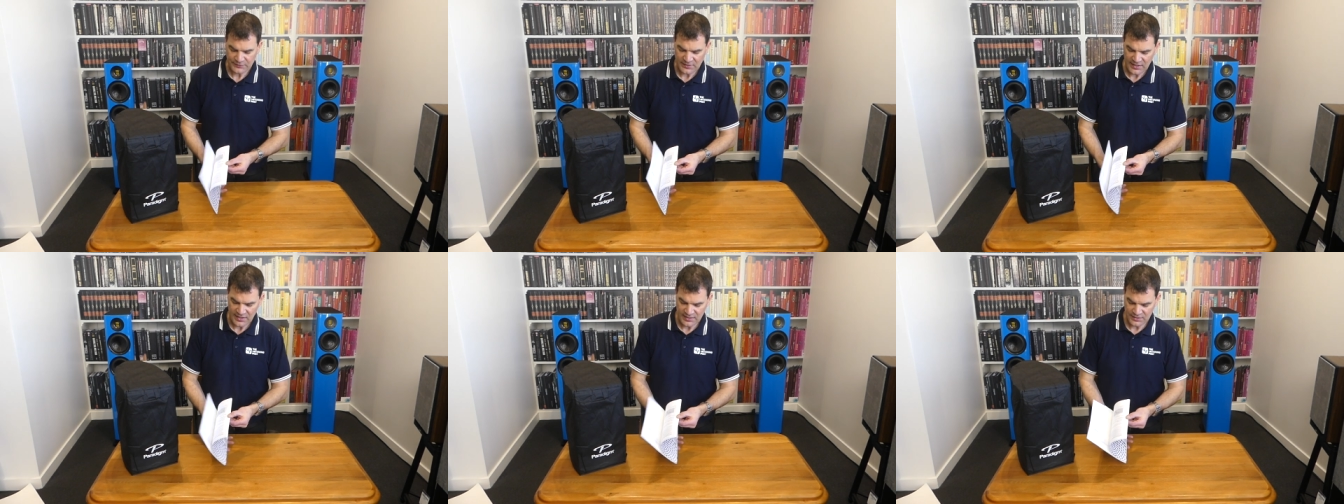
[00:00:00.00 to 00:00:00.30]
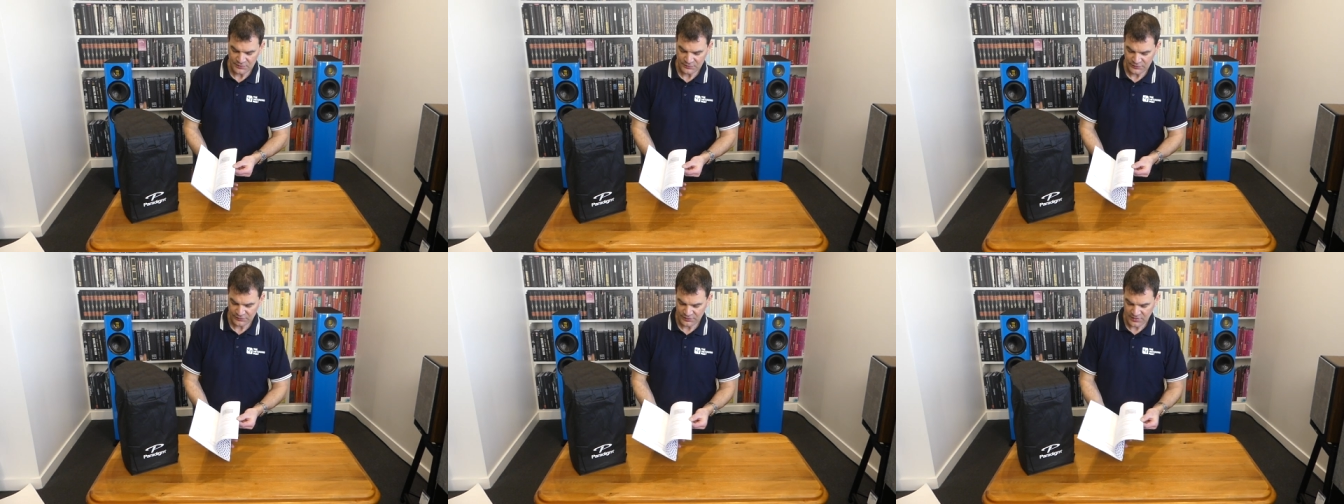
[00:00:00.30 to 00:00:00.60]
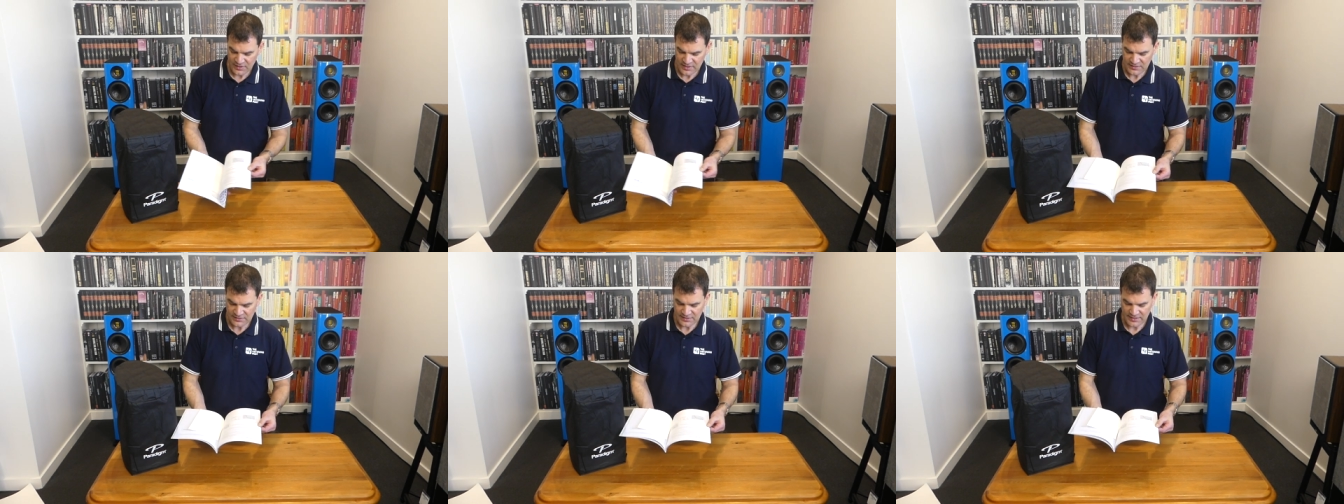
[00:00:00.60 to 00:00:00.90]
And
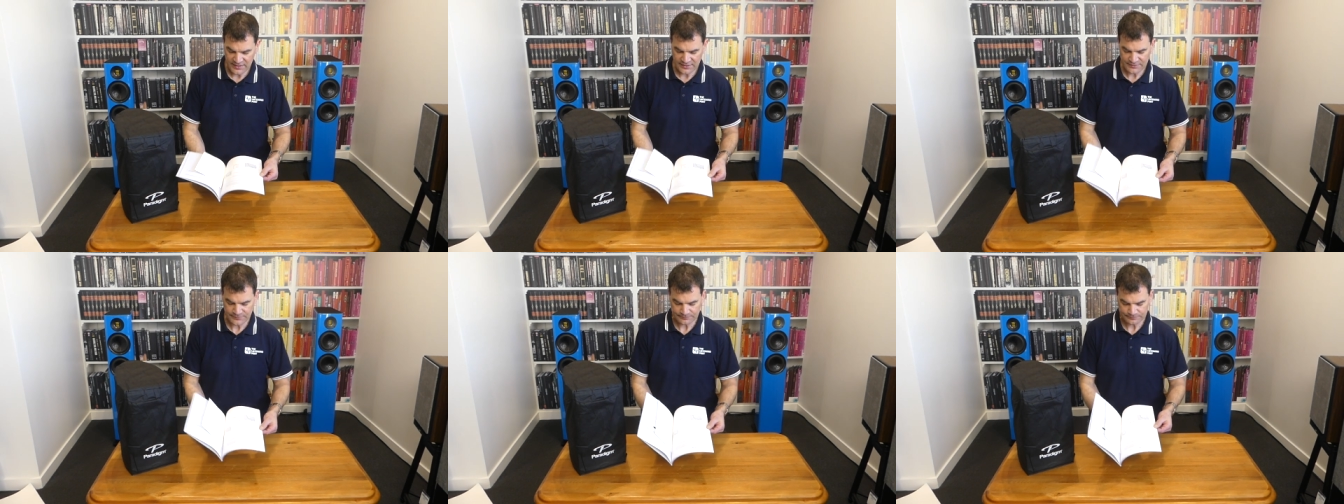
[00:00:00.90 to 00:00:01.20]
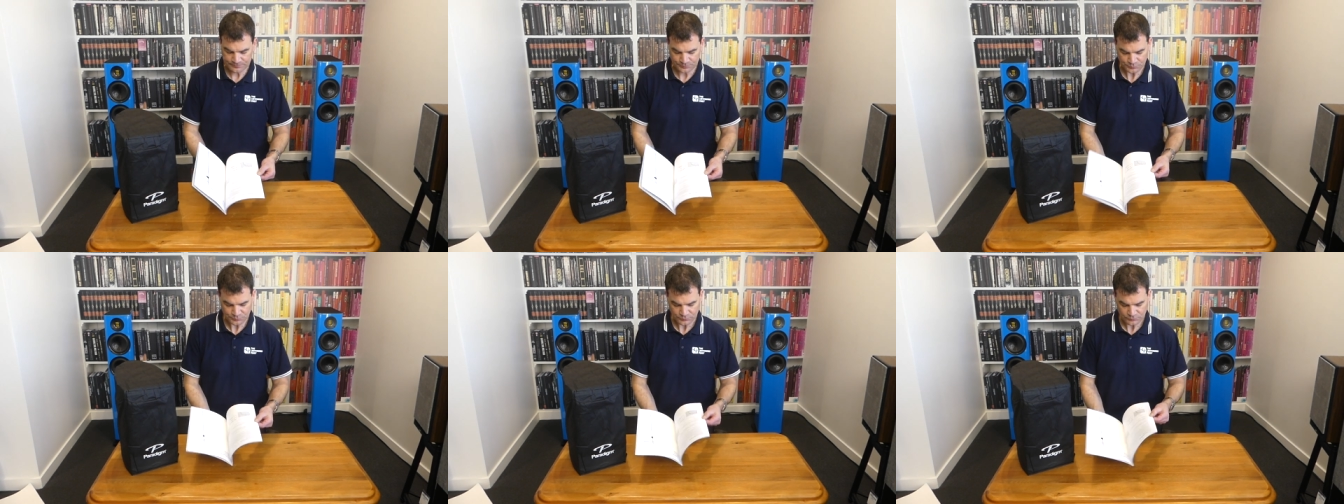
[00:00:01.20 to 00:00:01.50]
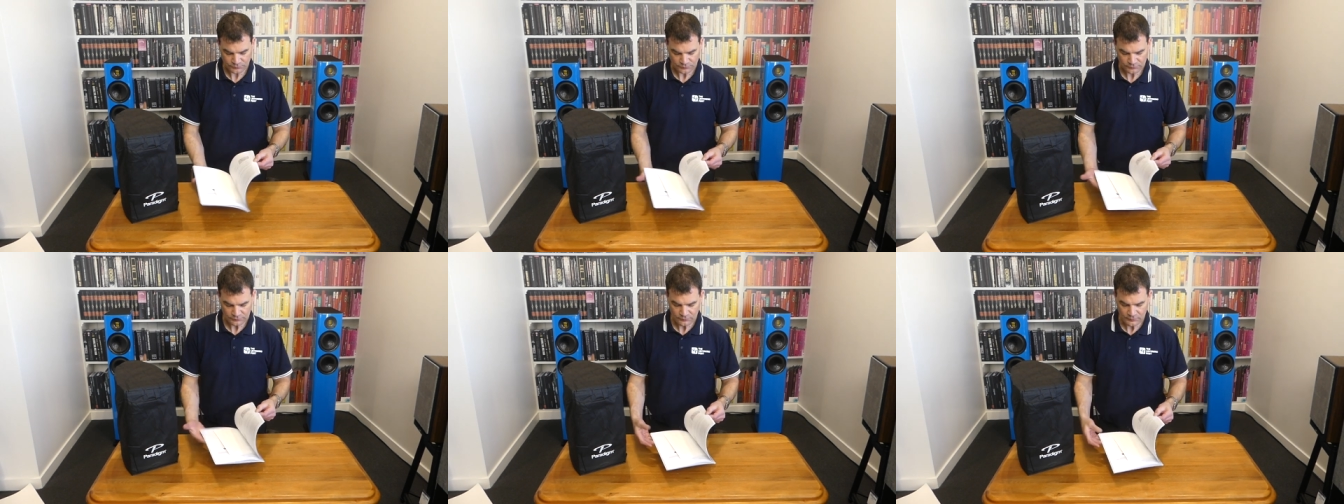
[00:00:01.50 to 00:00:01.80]
inside that
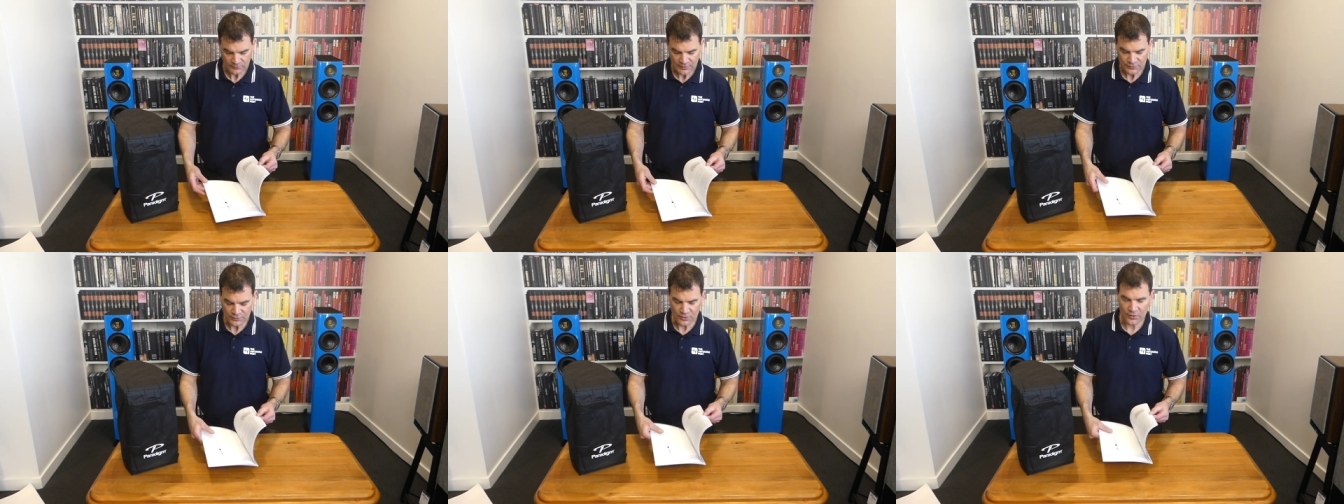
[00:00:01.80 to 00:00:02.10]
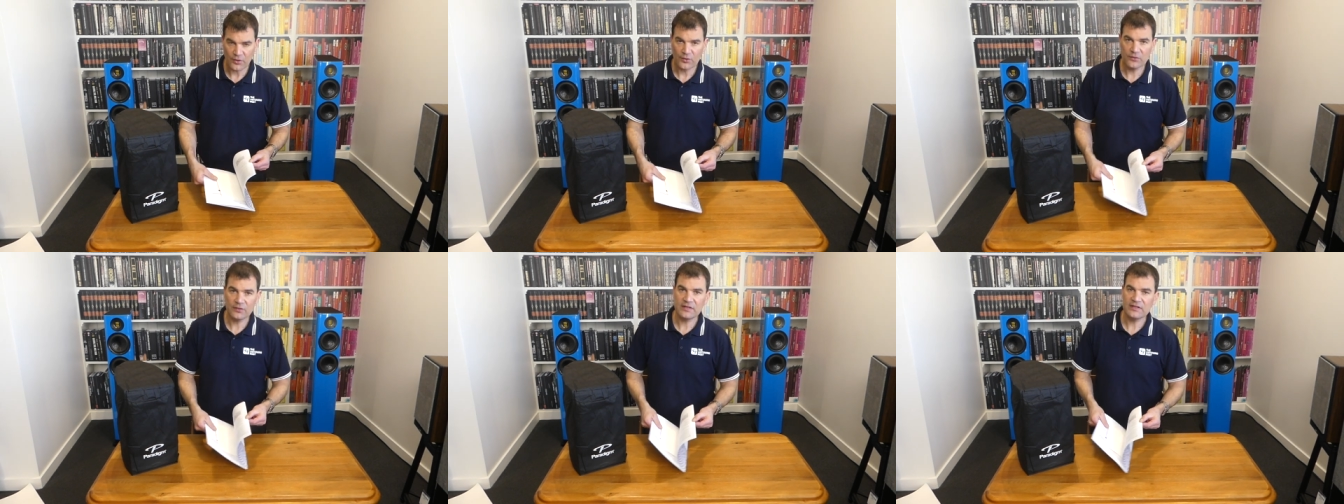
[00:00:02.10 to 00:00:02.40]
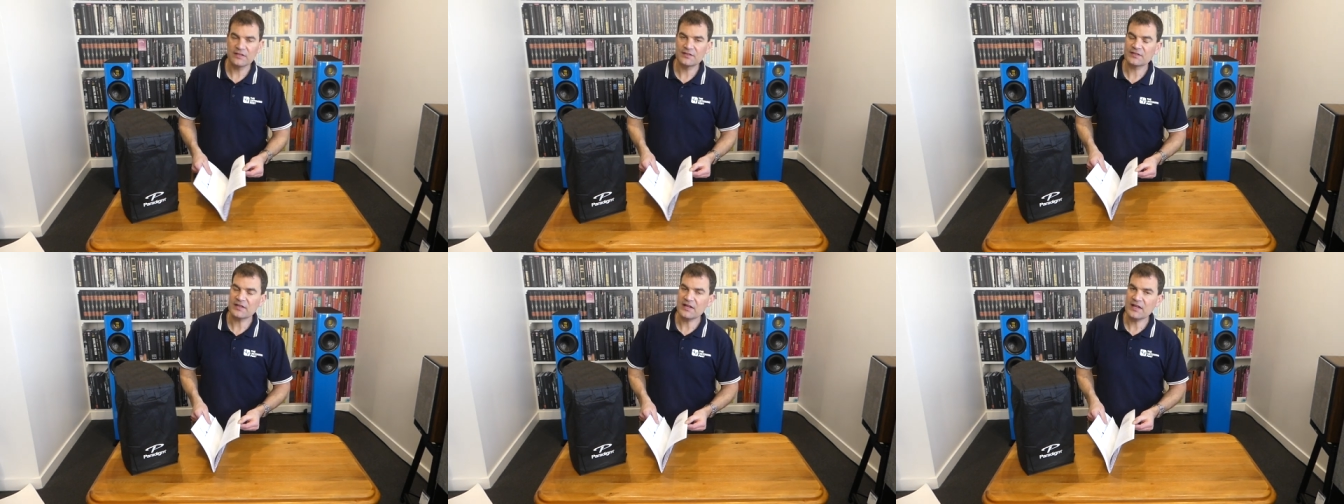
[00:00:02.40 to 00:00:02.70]
not only is